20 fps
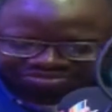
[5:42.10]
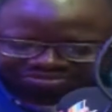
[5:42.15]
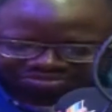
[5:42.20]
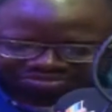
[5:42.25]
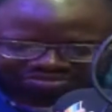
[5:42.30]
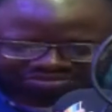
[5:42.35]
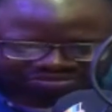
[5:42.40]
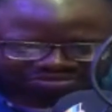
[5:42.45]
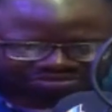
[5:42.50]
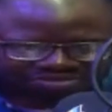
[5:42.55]

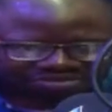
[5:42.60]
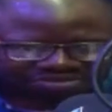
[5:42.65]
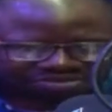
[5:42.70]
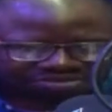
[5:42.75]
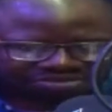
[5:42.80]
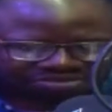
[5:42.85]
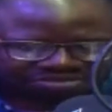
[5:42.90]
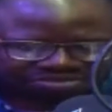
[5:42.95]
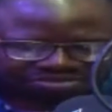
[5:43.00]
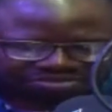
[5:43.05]
France. I
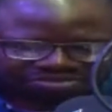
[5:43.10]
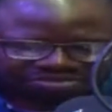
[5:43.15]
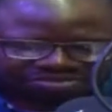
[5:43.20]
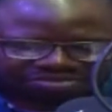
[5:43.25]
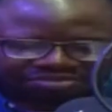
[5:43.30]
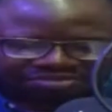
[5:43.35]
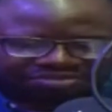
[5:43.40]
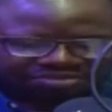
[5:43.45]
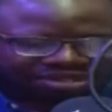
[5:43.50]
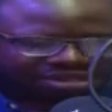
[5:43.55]
can't remember.
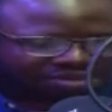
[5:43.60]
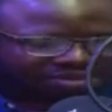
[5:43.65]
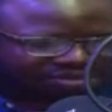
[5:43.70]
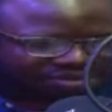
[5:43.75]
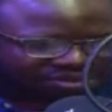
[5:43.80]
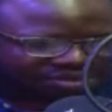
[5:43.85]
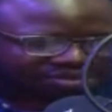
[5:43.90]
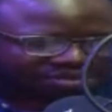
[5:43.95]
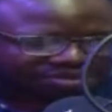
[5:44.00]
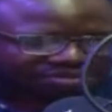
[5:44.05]

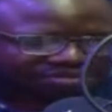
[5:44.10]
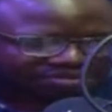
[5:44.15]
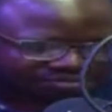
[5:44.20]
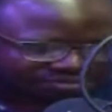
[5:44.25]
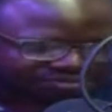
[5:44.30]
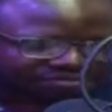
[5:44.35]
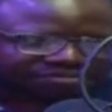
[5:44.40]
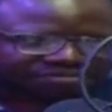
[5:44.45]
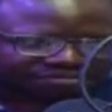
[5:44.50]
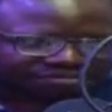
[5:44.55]
But BBC
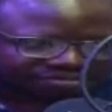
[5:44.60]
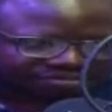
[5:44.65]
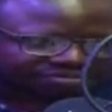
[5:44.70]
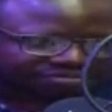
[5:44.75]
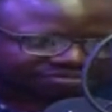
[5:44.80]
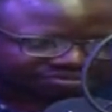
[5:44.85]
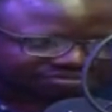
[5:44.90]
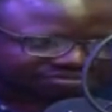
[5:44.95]
carried, they did